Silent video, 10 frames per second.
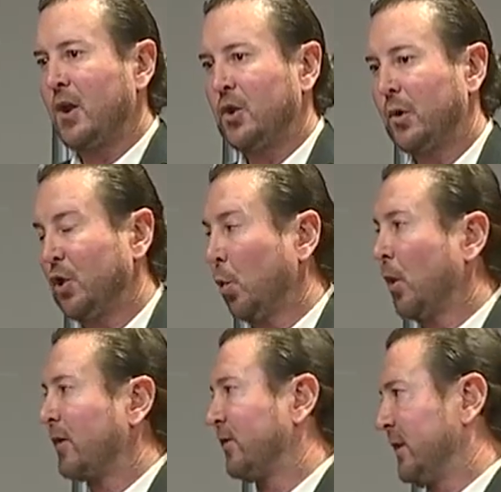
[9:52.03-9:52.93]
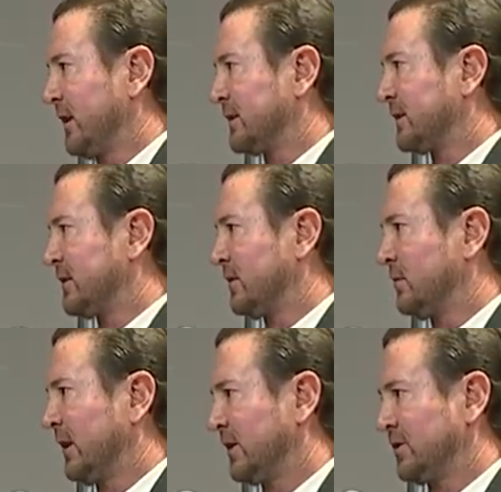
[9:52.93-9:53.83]
You had to work for this
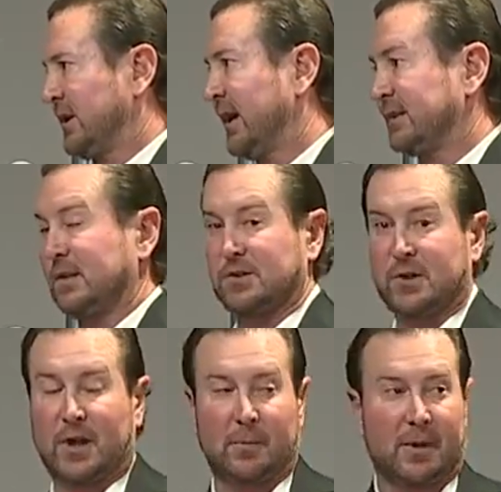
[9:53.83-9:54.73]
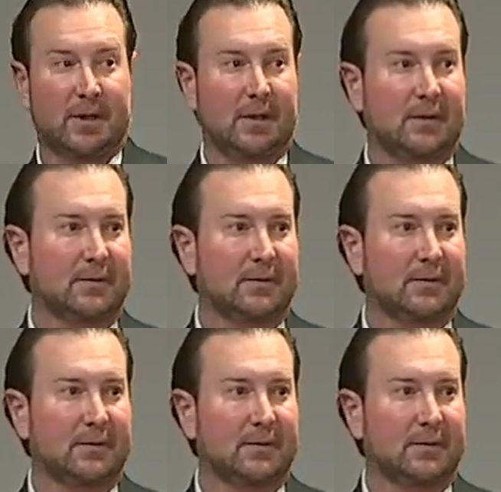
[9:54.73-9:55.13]
because your dad says you're out of money.